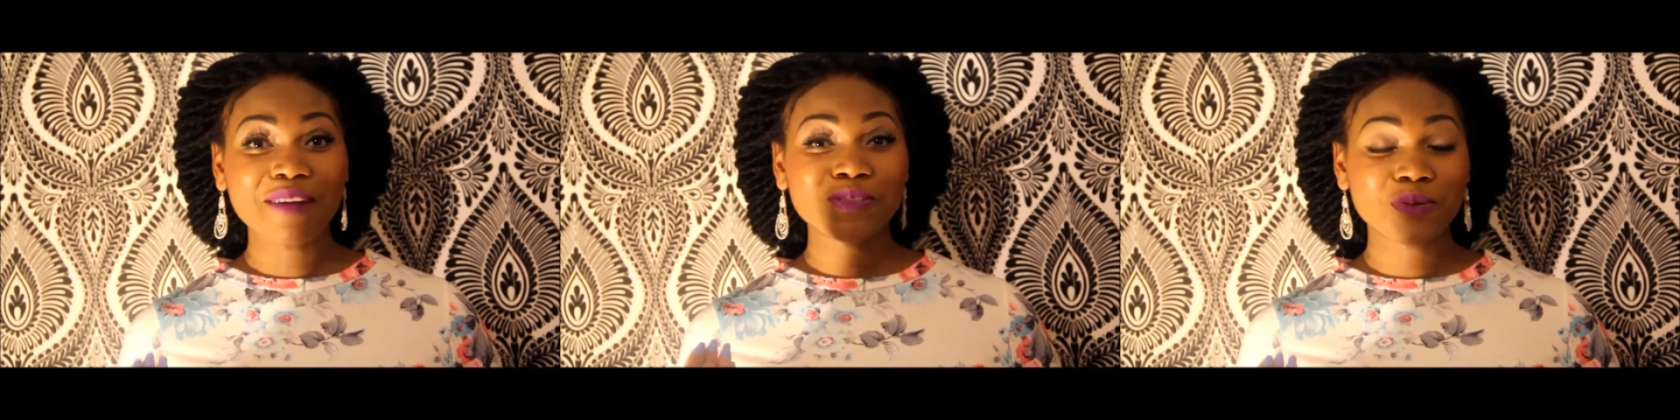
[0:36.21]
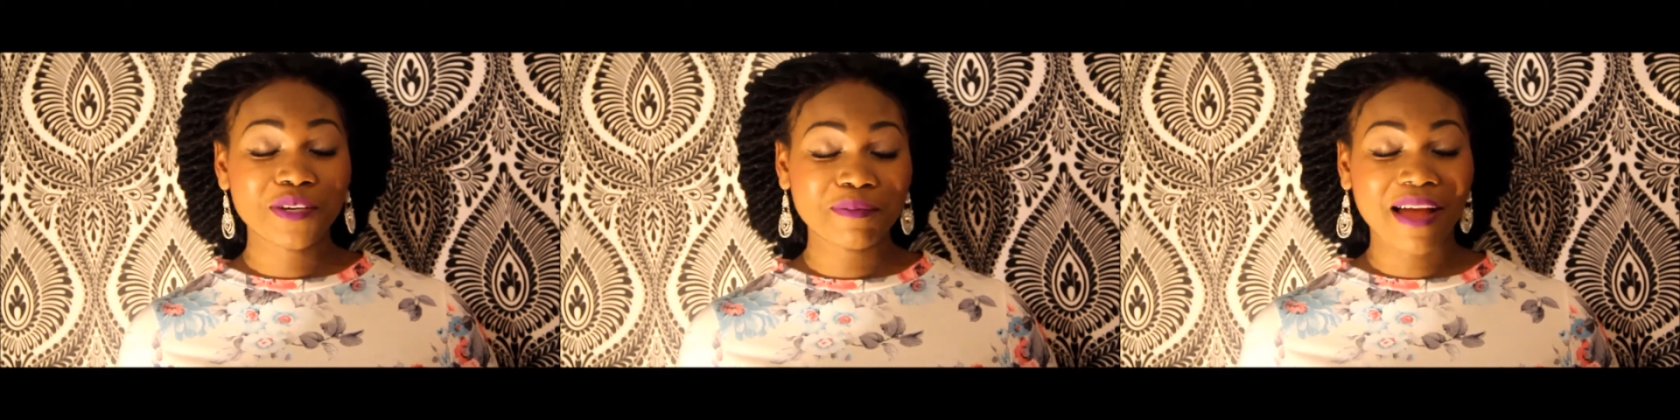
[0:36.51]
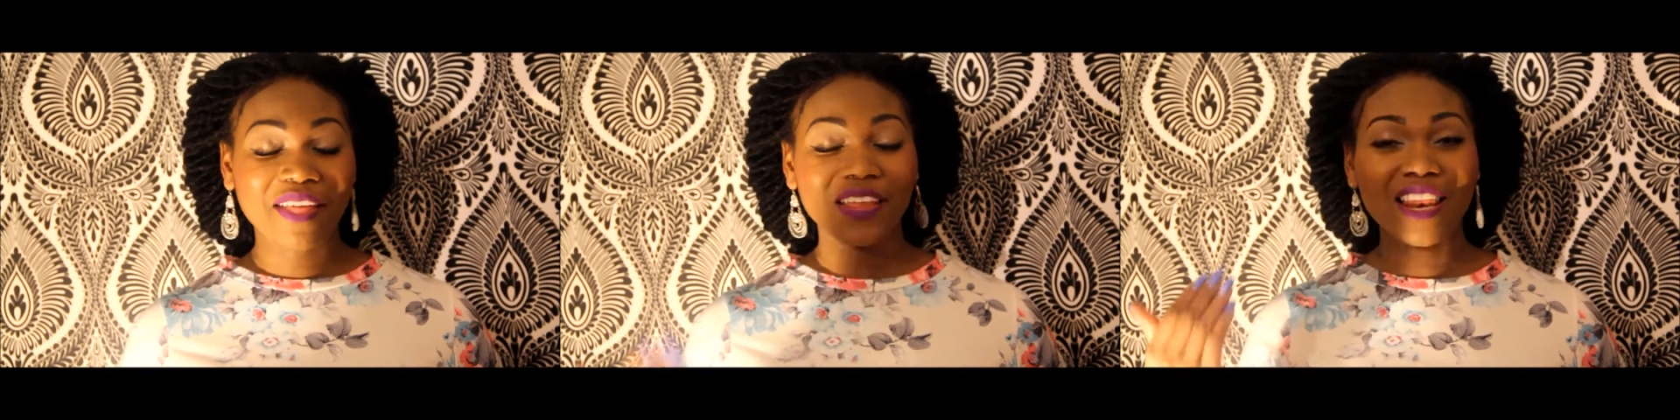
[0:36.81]
I'm talking
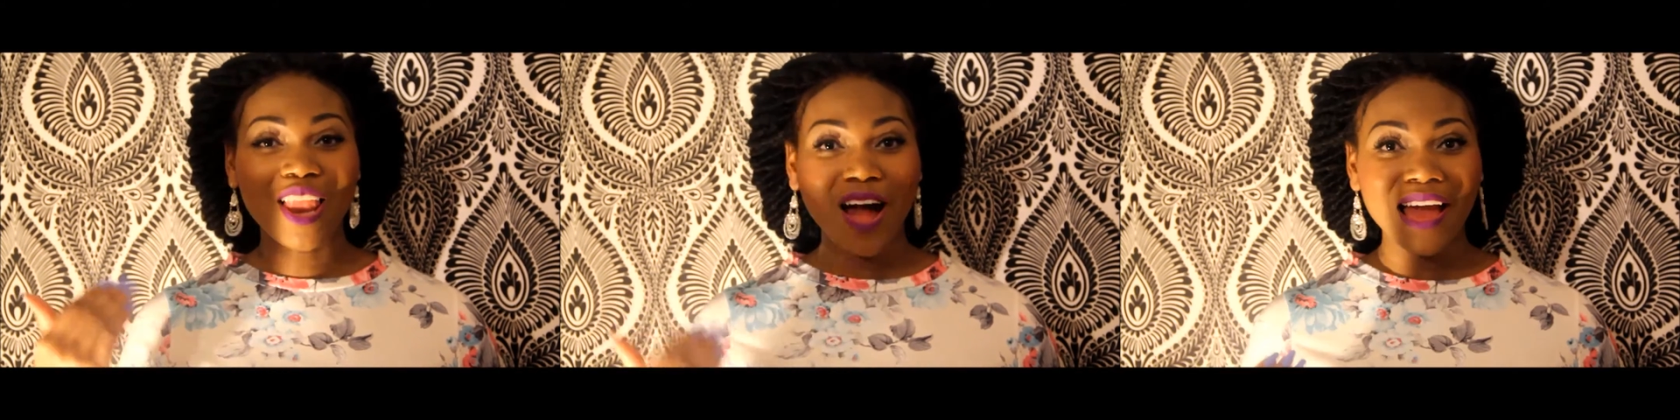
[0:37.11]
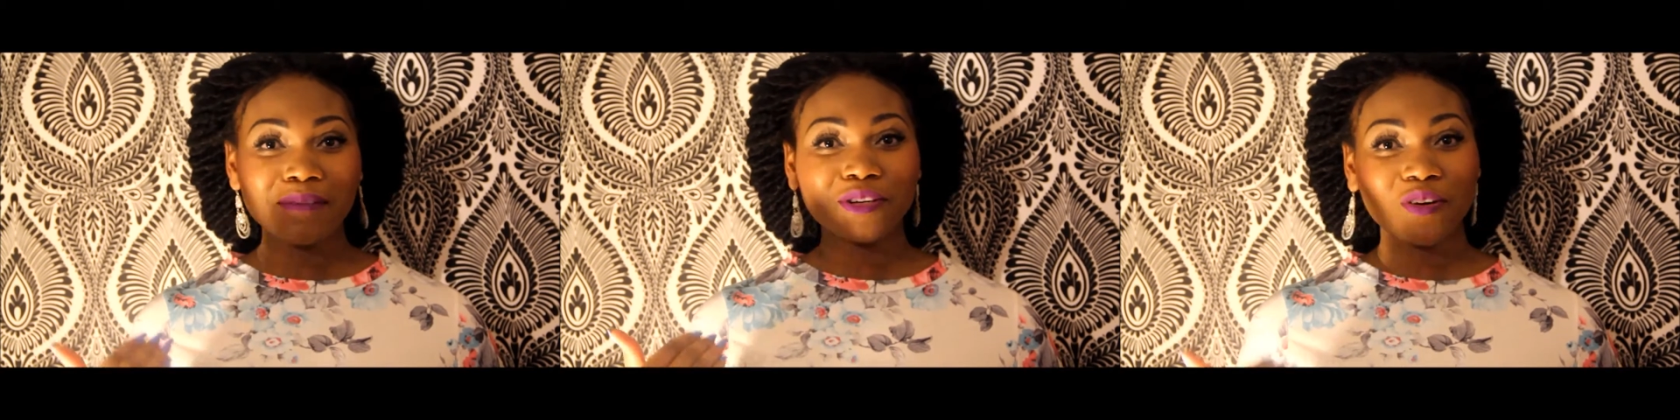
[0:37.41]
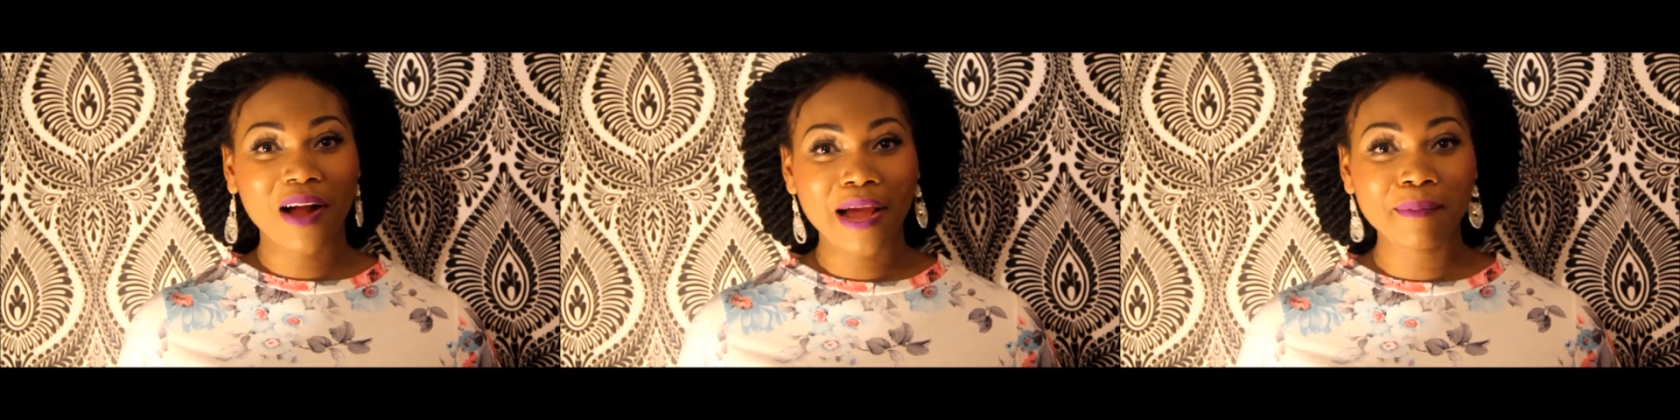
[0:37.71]
about the Lime
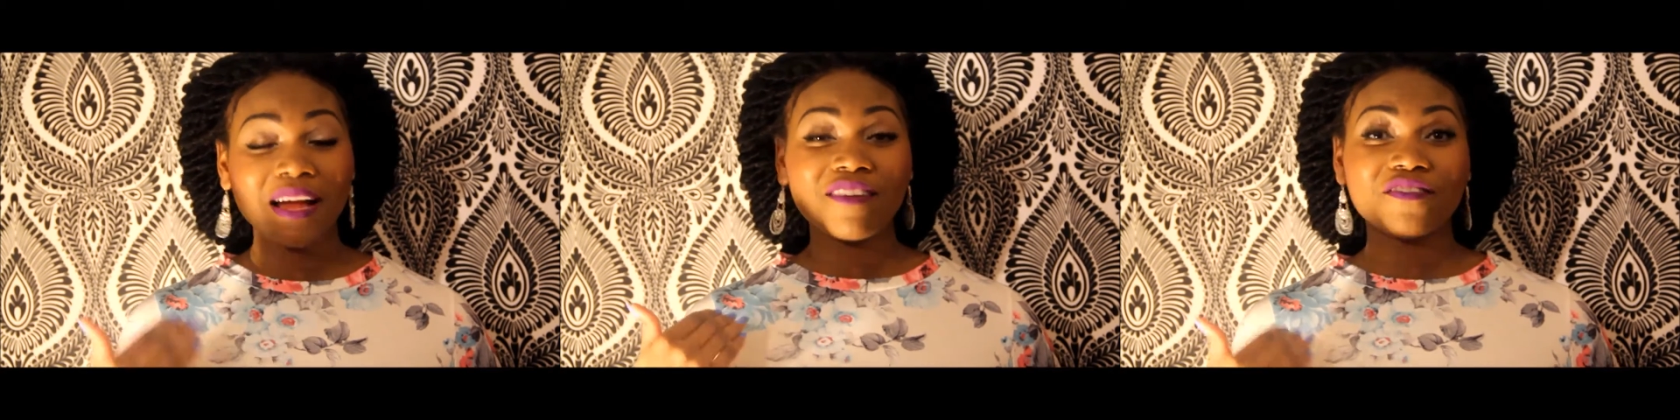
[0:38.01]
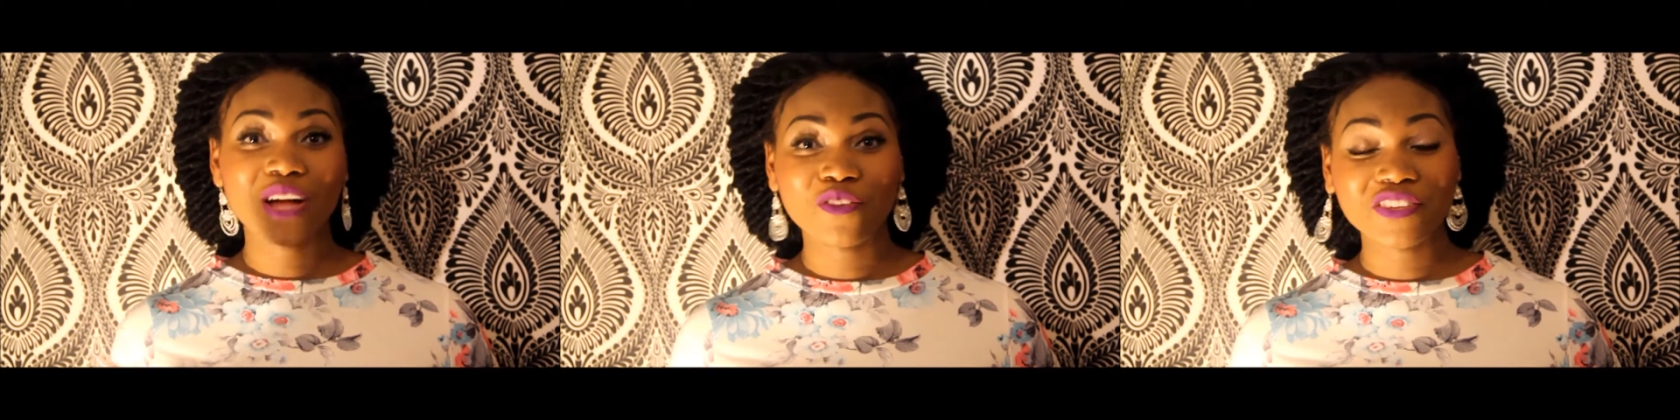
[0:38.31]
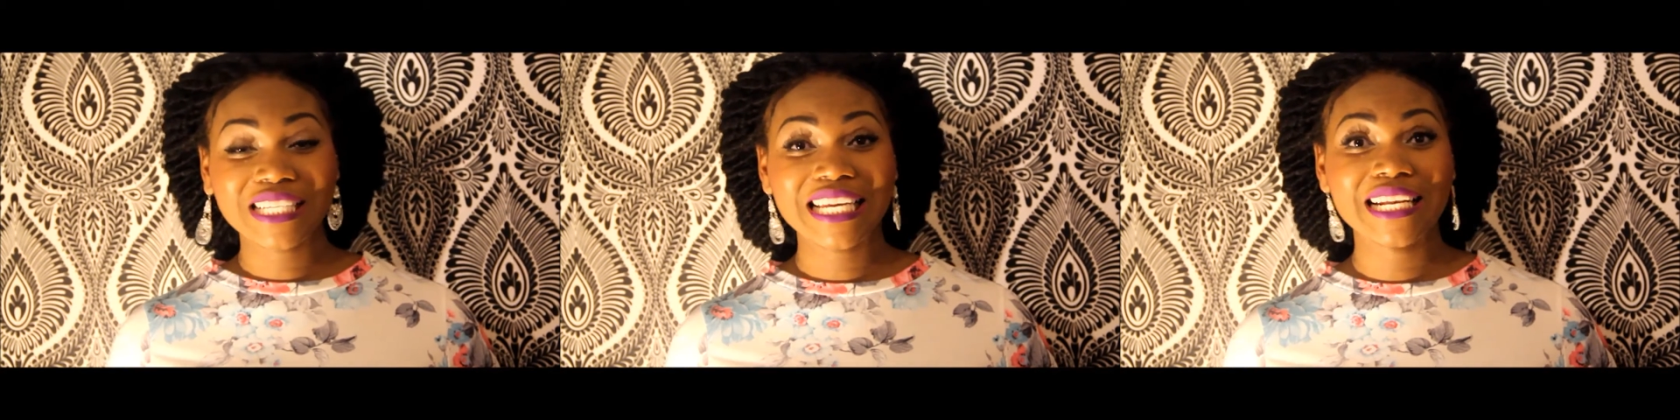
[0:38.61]
Crime
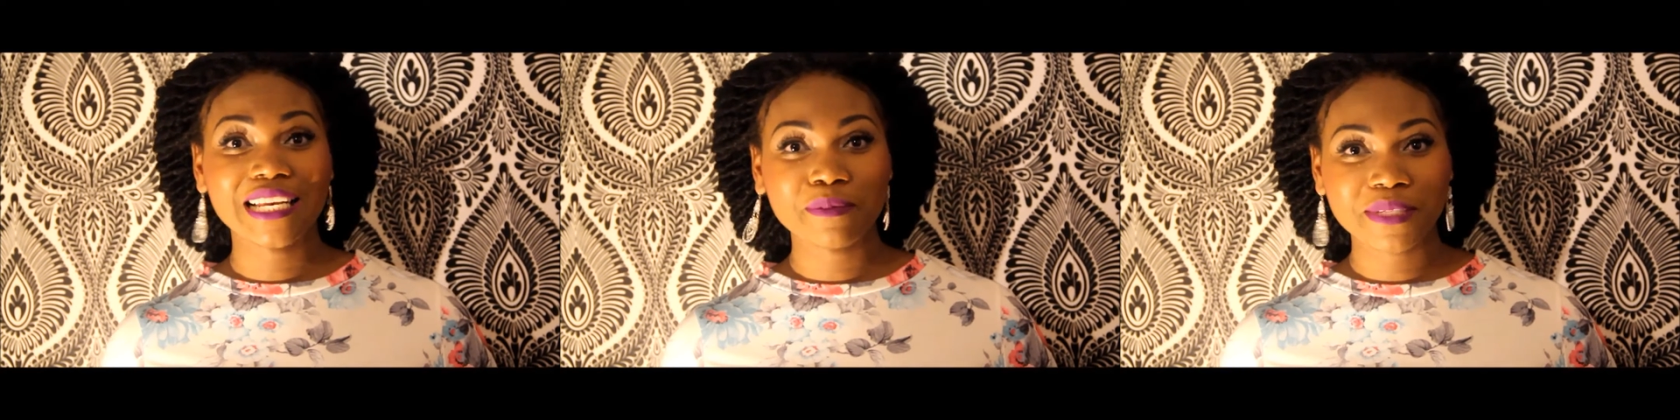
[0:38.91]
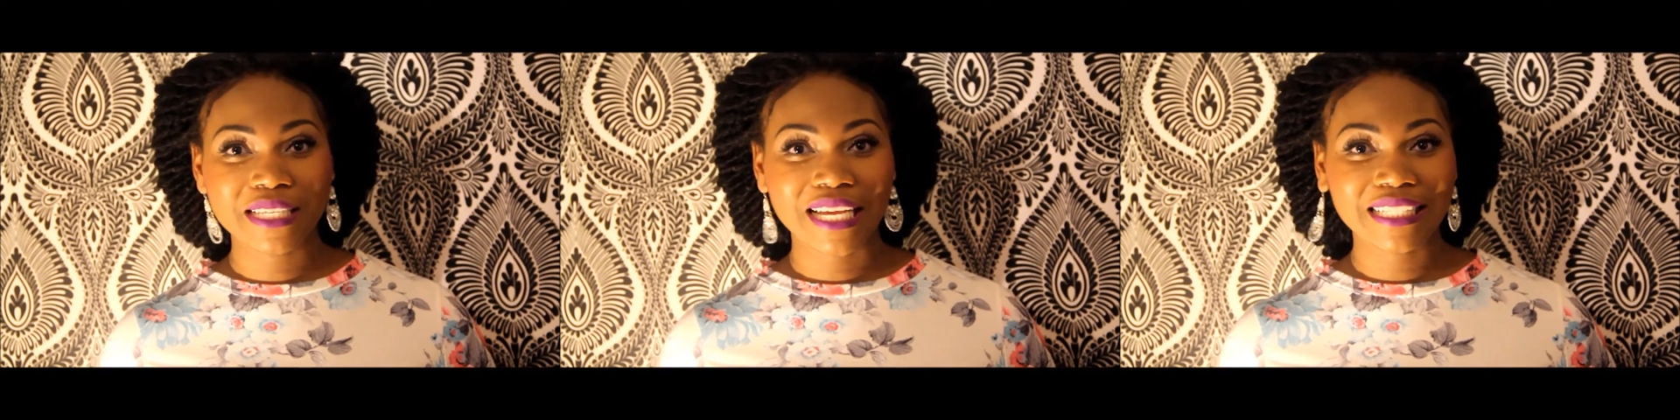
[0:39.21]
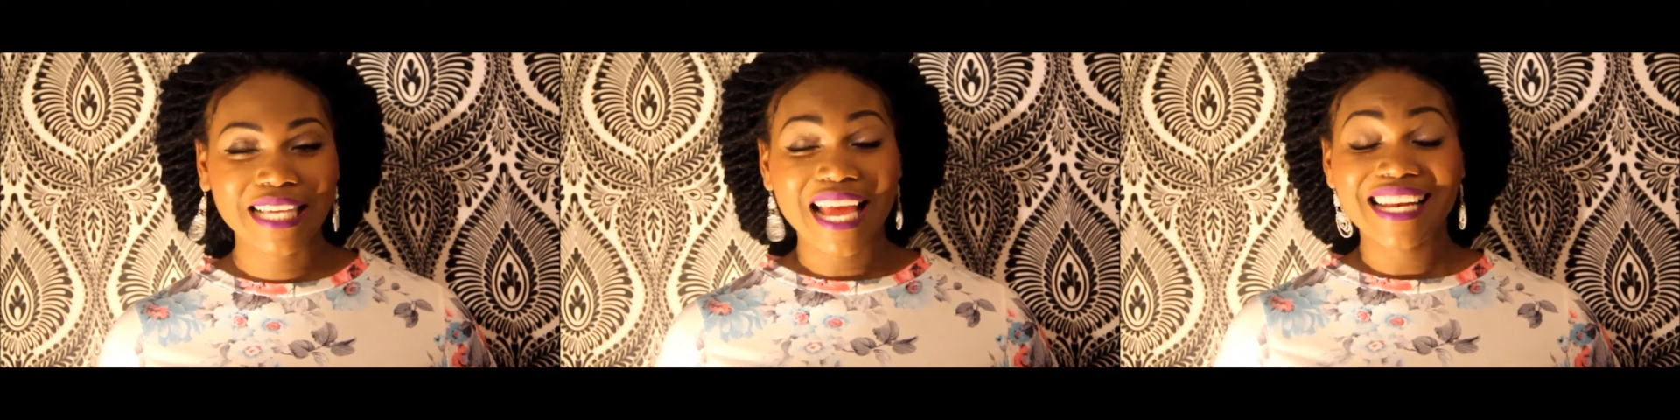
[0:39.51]
Velvetine Lipsticks.